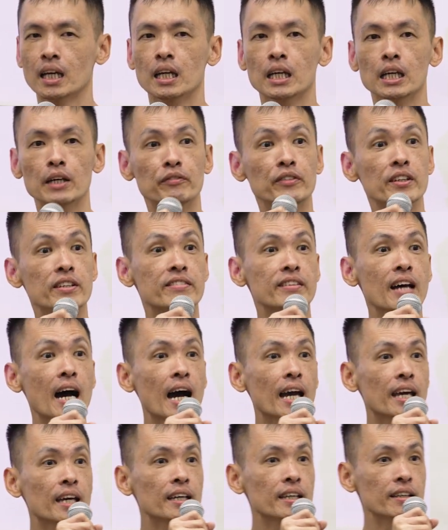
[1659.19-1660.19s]
If
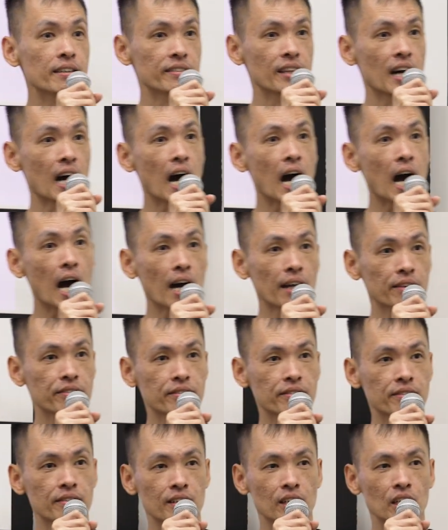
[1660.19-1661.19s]
desire is the
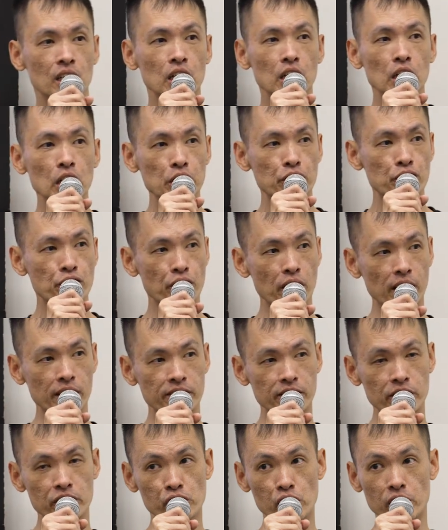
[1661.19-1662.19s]
heart's
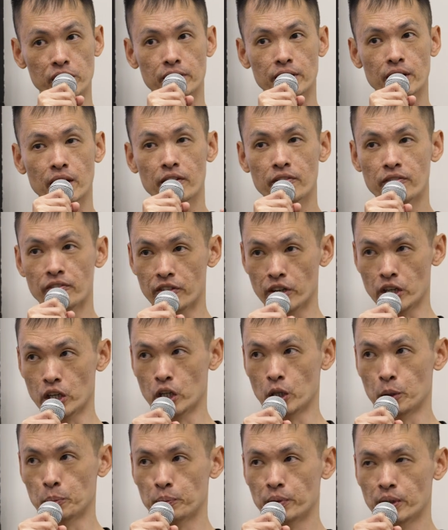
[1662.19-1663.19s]
intransigent
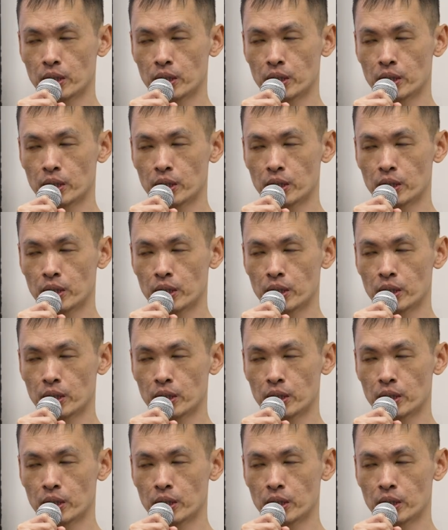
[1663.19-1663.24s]
verb,